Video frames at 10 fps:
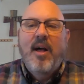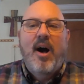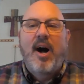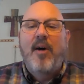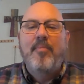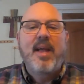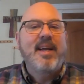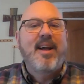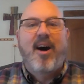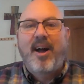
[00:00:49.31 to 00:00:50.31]

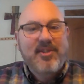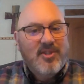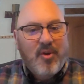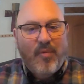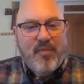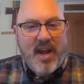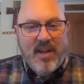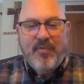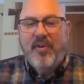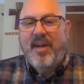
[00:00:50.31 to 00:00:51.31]
And God is so
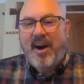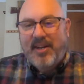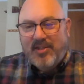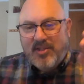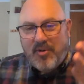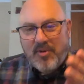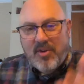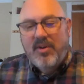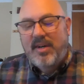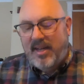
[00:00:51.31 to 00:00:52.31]
faithful. God is so
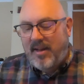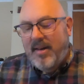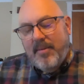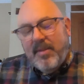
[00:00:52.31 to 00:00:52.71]
good.